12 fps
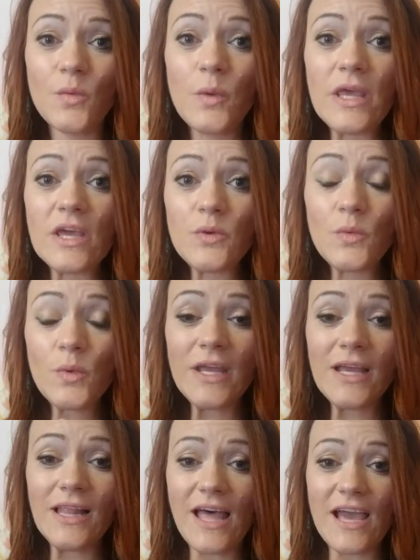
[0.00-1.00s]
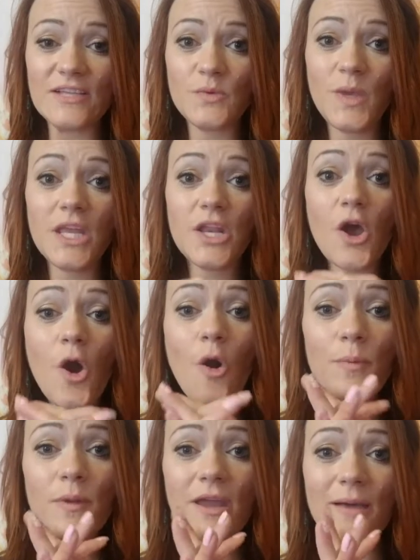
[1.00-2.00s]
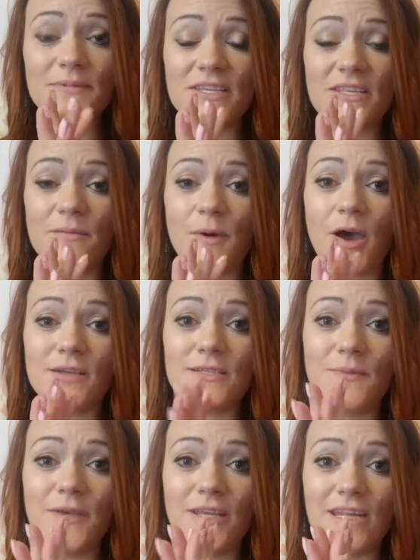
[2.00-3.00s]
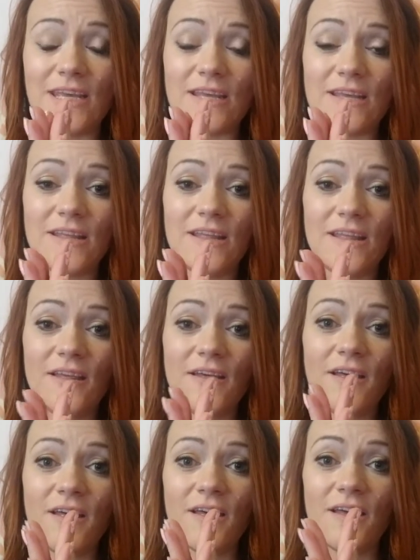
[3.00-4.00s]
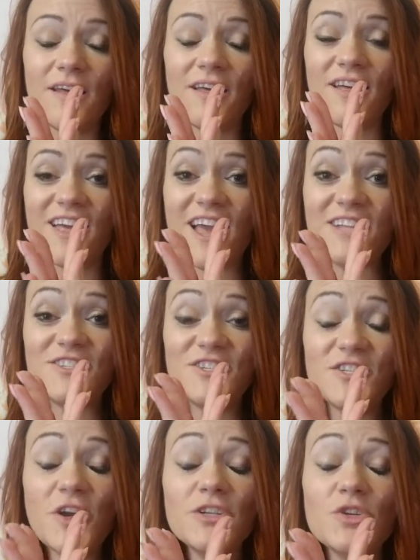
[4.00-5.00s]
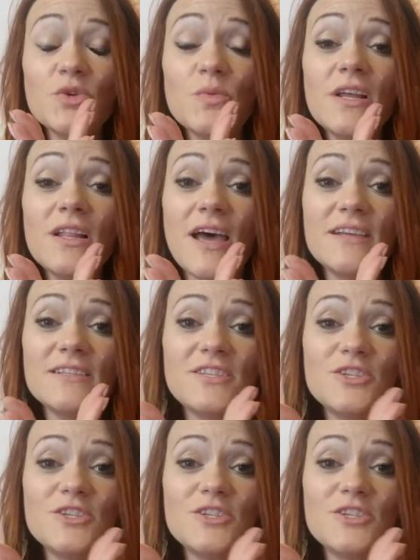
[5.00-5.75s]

we can realize, we can open up to the possibility and start to realize